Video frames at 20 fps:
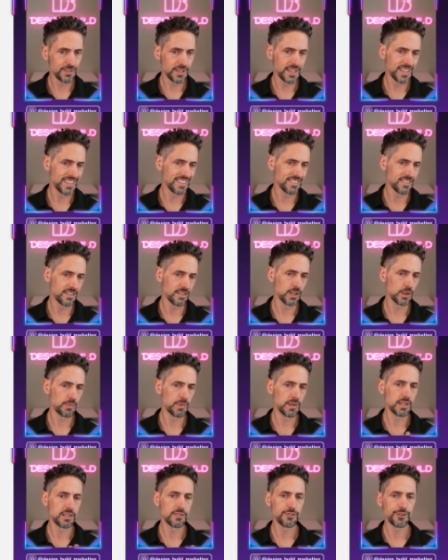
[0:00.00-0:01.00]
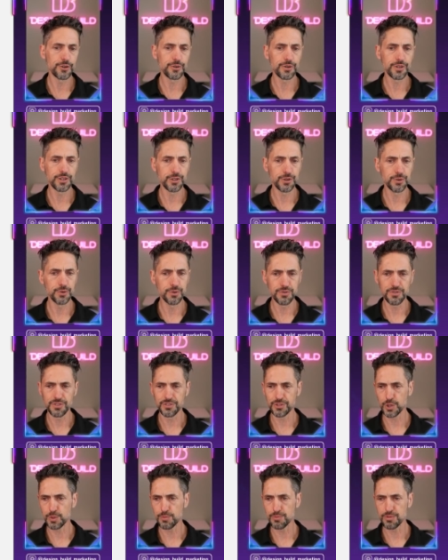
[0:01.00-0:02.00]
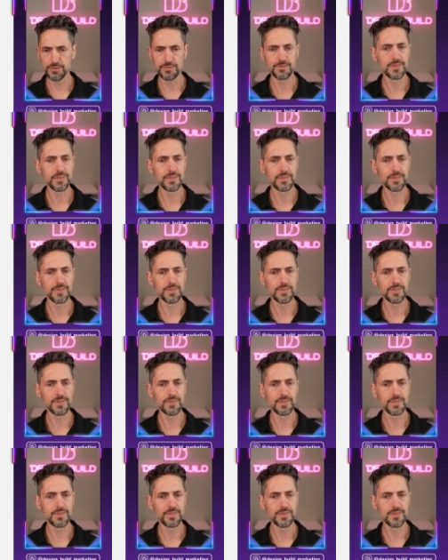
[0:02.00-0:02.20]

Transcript: that is a little bit easier to use in terms of